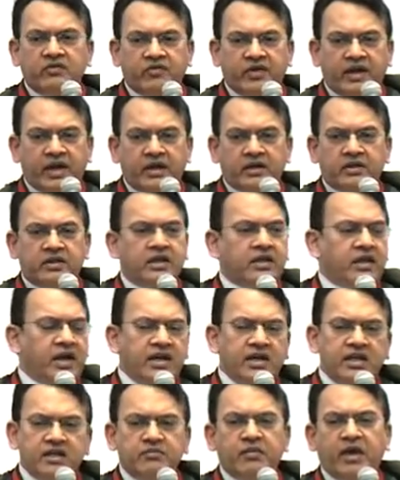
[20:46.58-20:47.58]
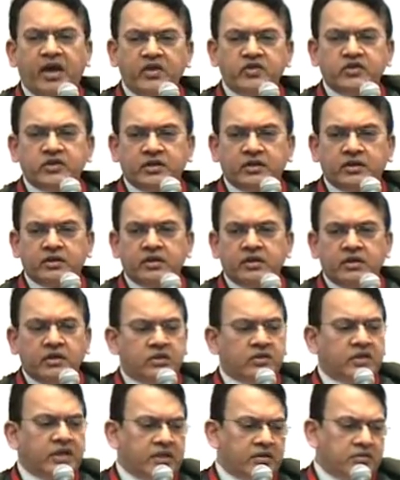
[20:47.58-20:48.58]
the fact, they can't imagine
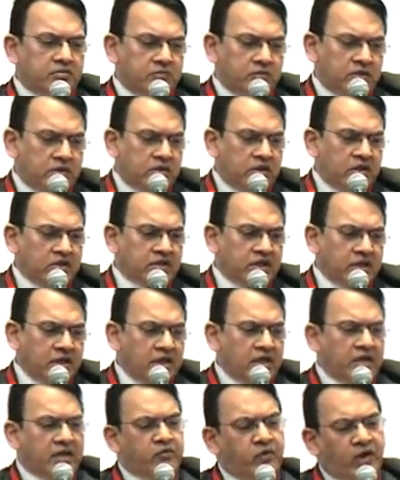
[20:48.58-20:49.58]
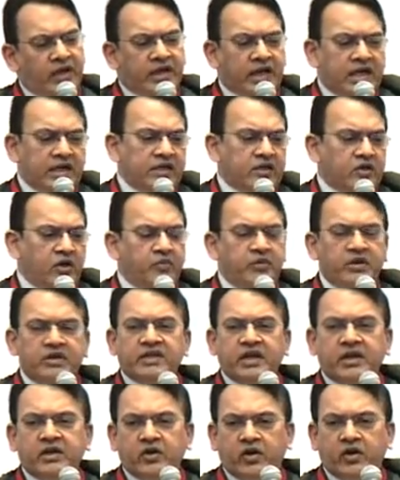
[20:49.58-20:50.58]
that they say, why can't it not be
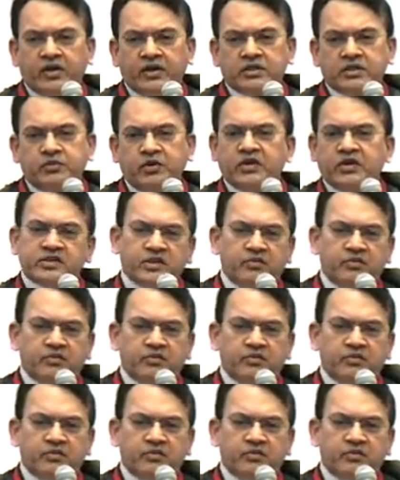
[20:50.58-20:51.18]
$10? Because